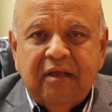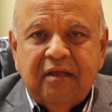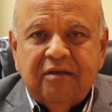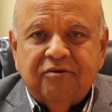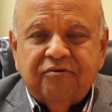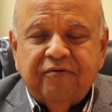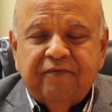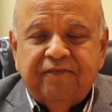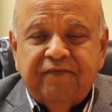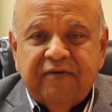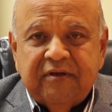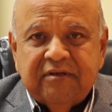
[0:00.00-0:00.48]

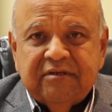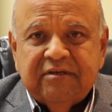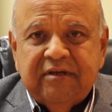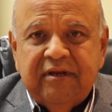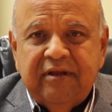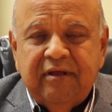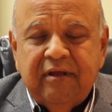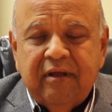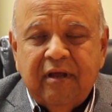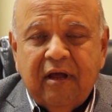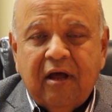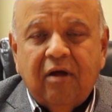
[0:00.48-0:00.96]
So
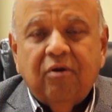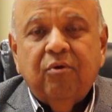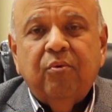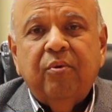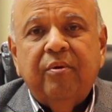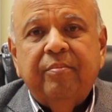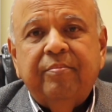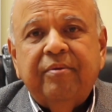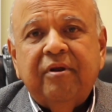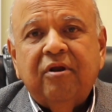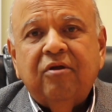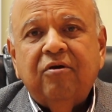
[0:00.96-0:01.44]
firstly, how do
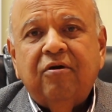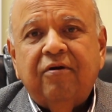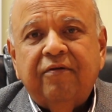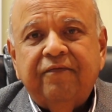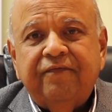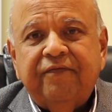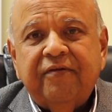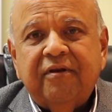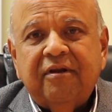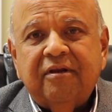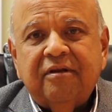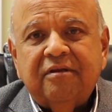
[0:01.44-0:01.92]
we build
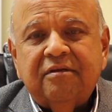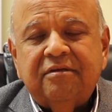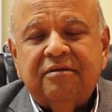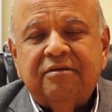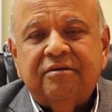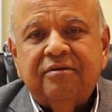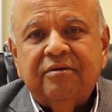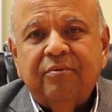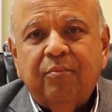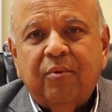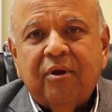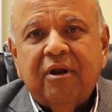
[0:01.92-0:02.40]

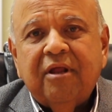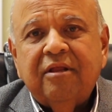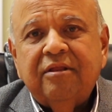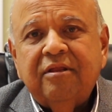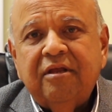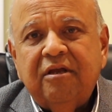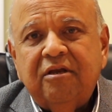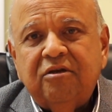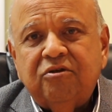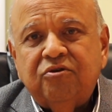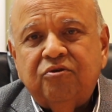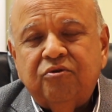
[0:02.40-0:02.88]
confidence? What are
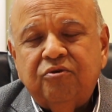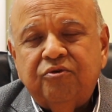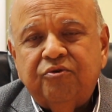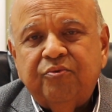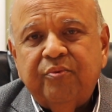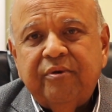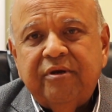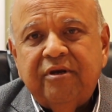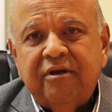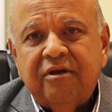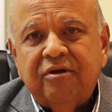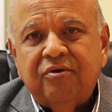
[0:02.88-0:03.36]
the issues
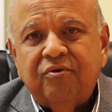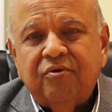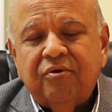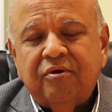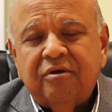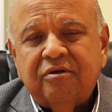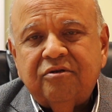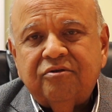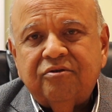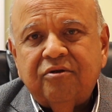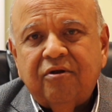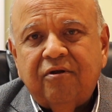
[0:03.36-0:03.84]
we need to
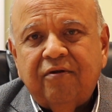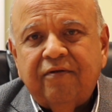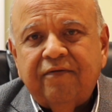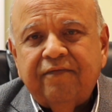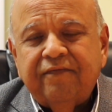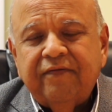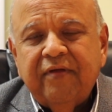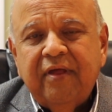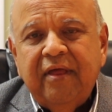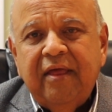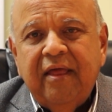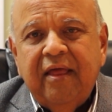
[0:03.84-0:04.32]

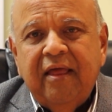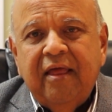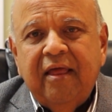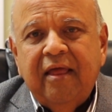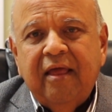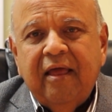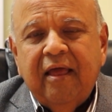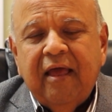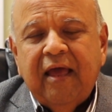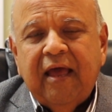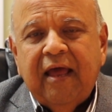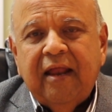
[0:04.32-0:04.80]
resolve?
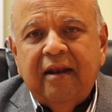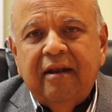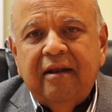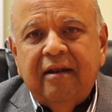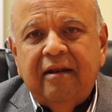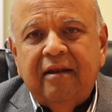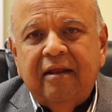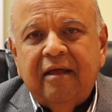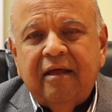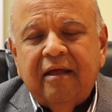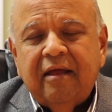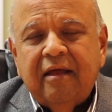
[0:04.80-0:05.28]

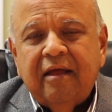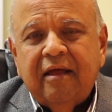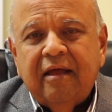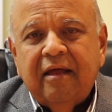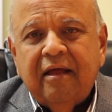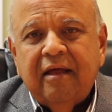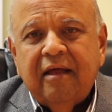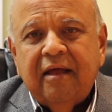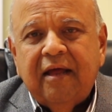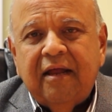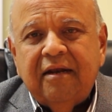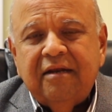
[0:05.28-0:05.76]
And
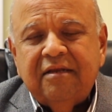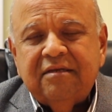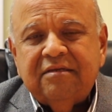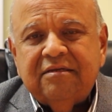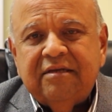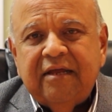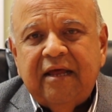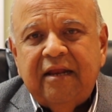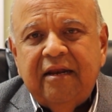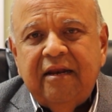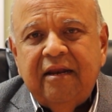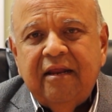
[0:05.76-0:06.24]

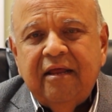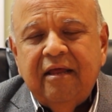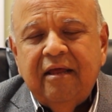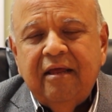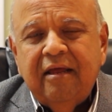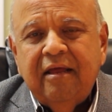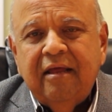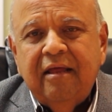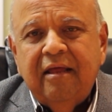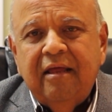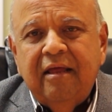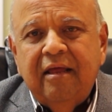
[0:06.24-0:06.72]

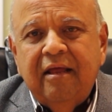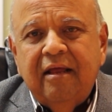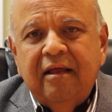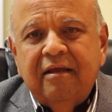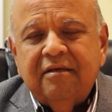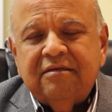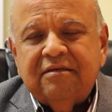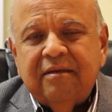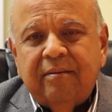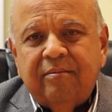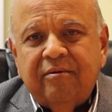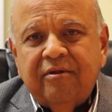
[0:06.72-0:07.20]
understanding
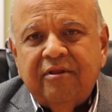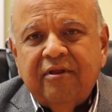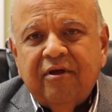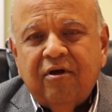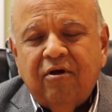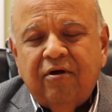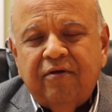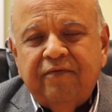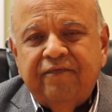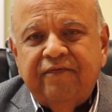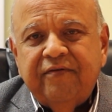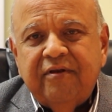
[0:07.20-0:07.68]
some of the
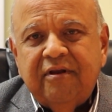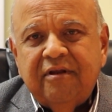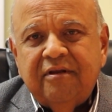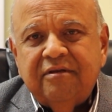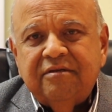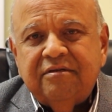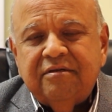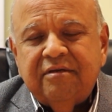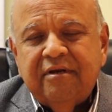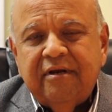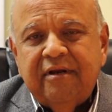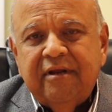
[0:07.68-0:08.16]

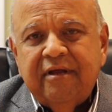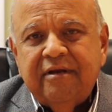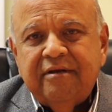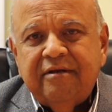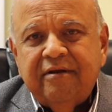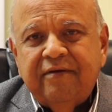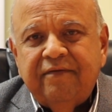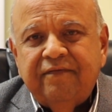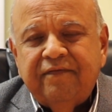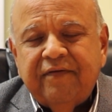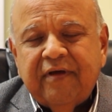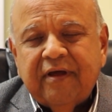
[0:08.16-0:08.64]

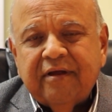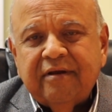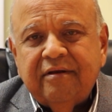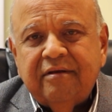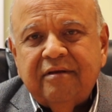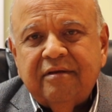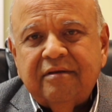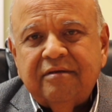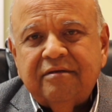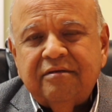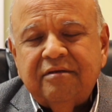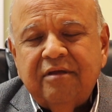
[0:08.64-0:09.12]
confidence-related
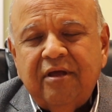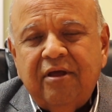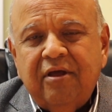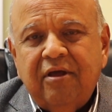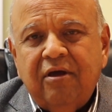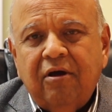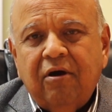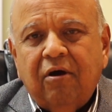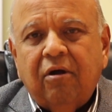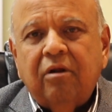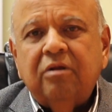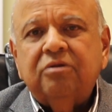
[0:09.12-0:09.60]
factors
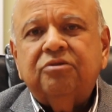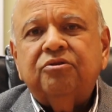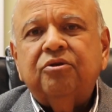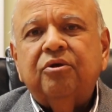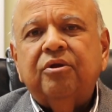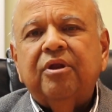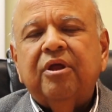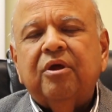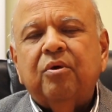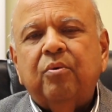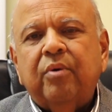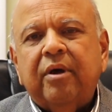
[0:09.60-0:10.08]
also
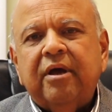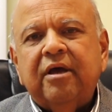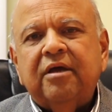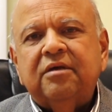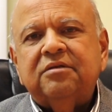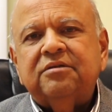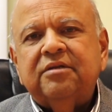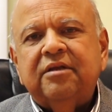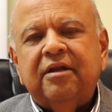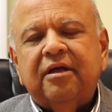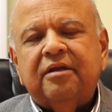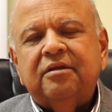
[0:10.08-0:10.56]

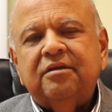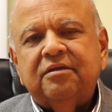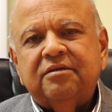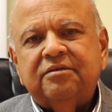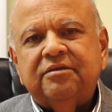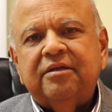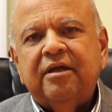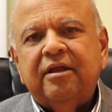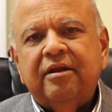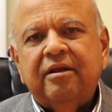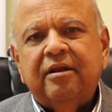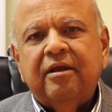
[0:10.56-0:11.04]
requires an
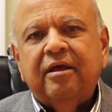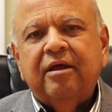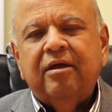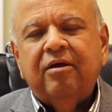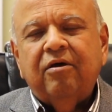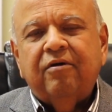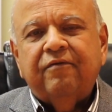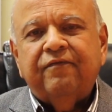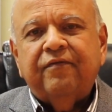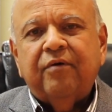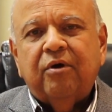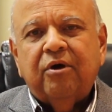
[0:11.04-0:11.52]
understanding
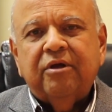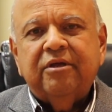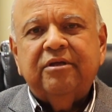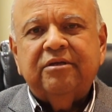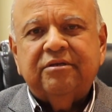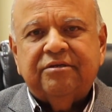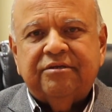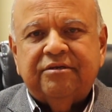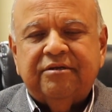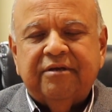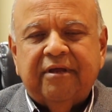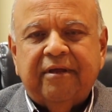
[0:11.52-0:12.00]
of our
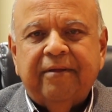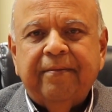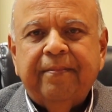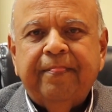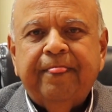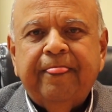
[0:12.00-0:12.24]
history.